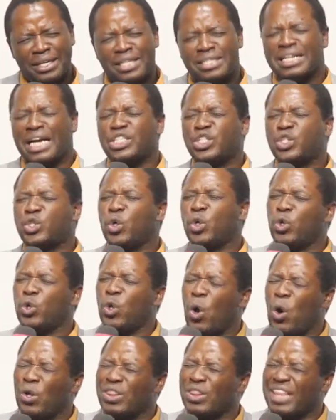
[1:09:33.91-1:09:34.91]
Just to
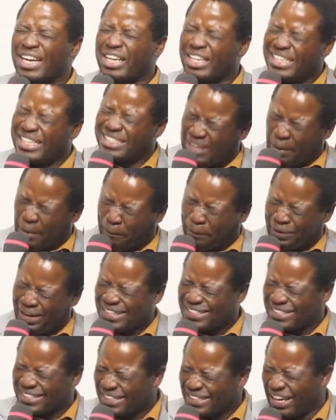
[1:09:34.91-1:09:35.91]
know that he is a
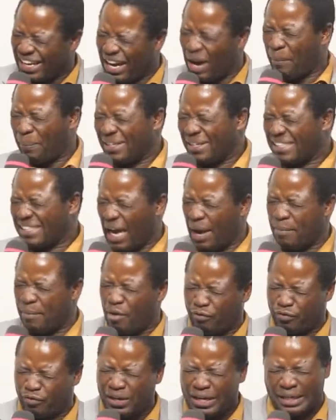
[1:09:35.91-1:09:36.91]
present help in time
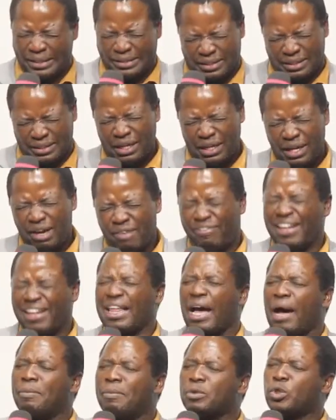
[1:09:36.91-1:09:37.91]
of need.
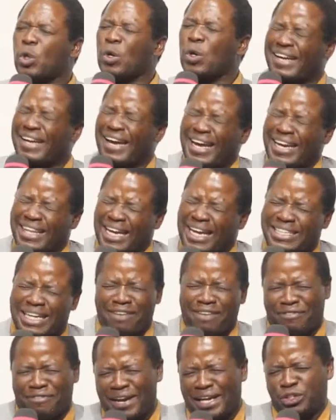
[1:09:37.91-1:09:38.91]
Father, I'm so glad that
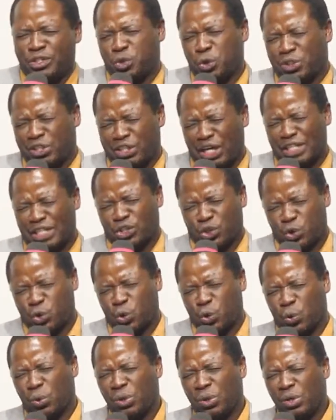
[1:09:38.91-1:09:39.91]
I've learned to trust
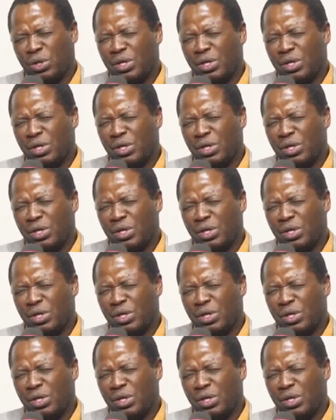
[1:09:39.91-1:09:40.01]
you.